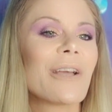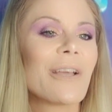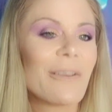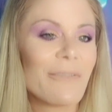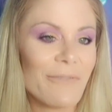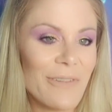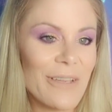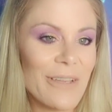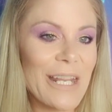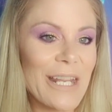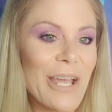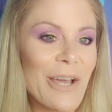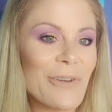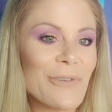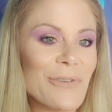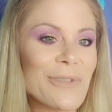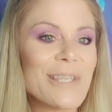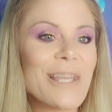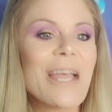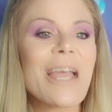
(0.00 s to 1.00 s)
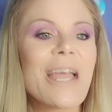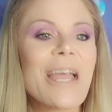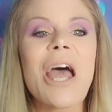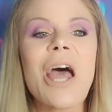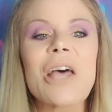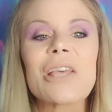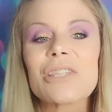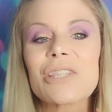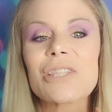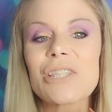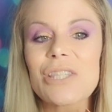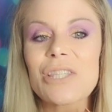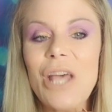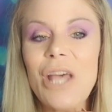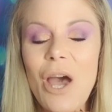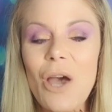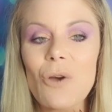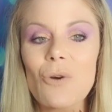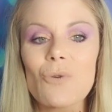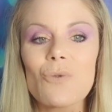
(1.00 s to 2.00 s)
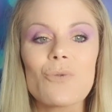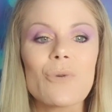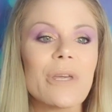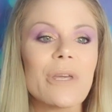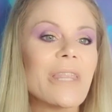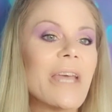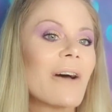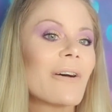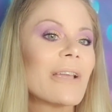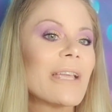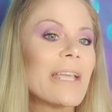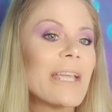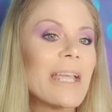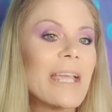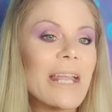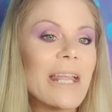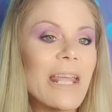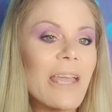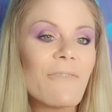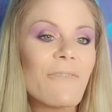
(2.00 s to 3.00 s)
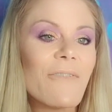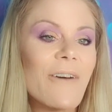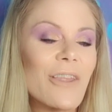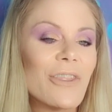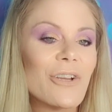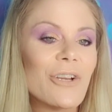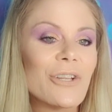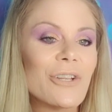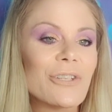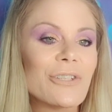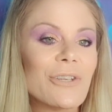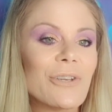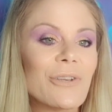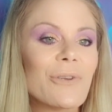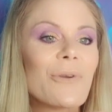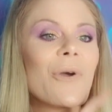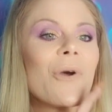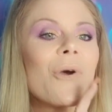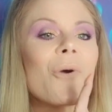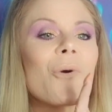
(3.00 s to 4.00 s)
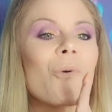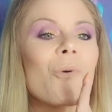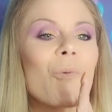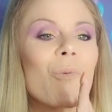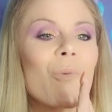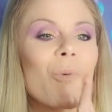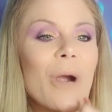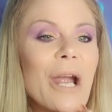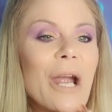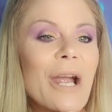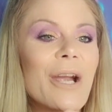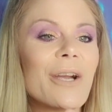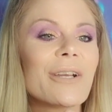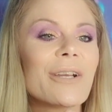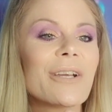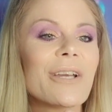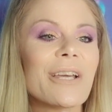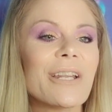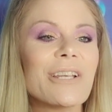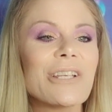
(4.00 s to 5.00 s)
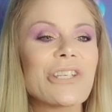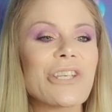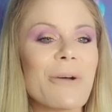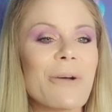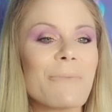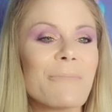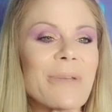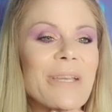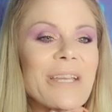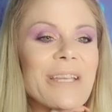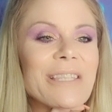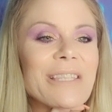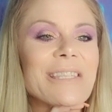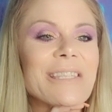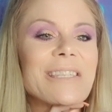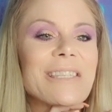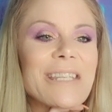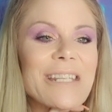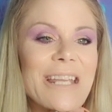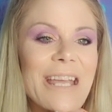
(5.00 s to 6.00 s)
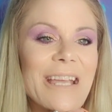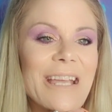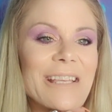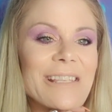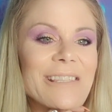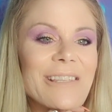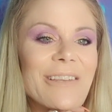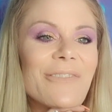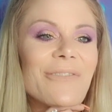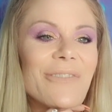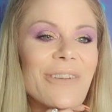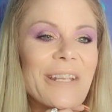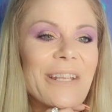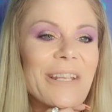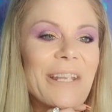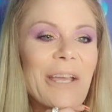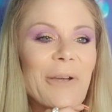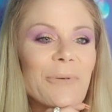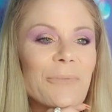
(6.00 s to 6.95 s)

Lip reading: videos. So without any further ado, we're gonna jump into today's video.